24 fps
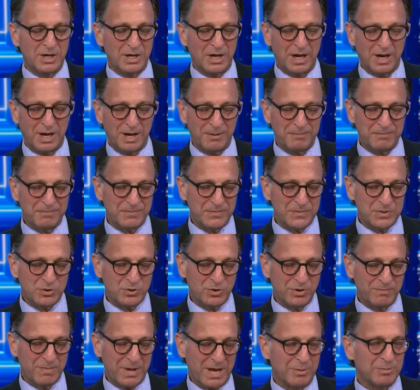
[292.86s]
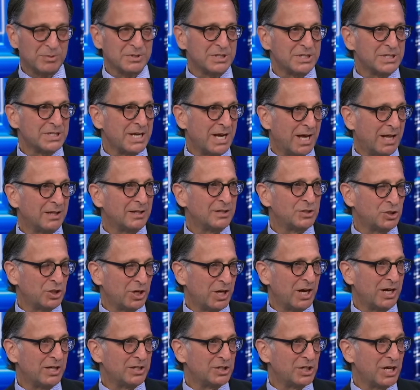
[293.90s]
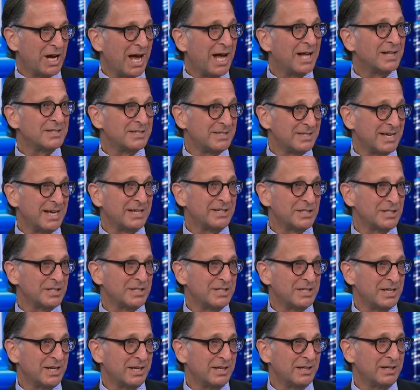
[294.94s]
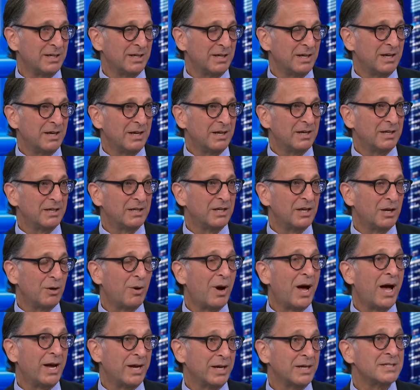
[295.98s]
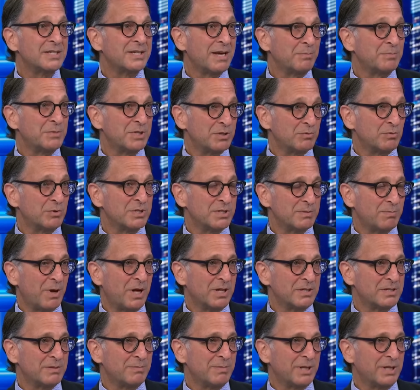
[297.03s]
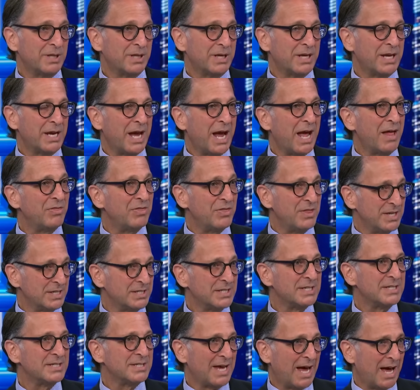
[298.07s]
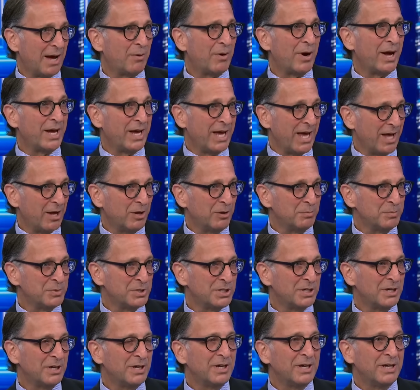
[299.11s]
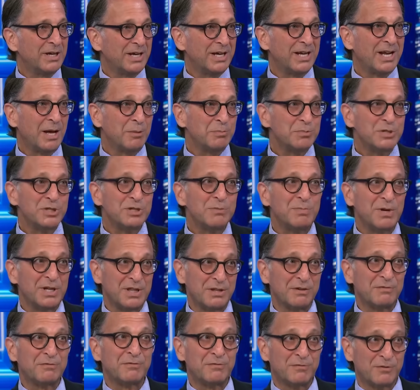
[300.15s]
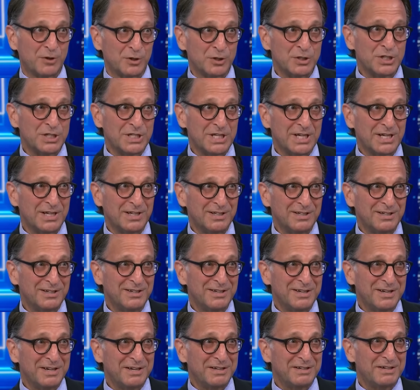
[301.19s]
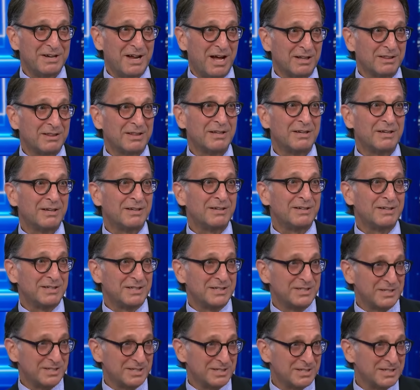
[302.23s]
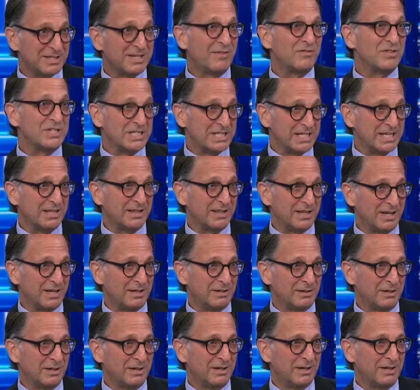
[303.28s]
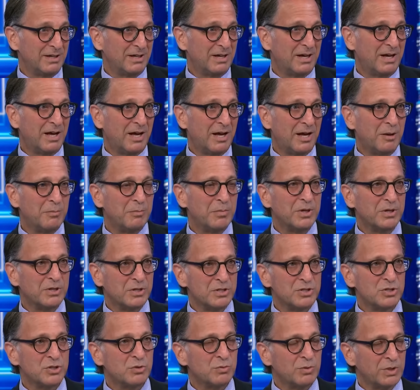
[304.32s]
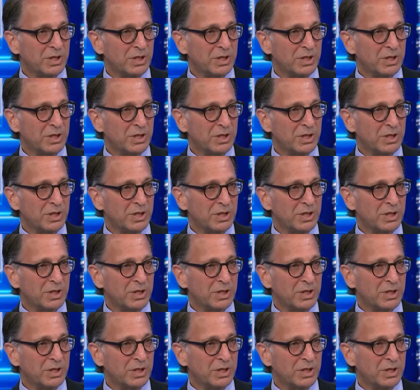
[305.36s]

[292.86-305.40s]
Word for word: um, should it be able to tell a judge at sentencing, you know, I accepted responsibility and this is how I helped? It helps to be the first in, not the 17th in. Because um, you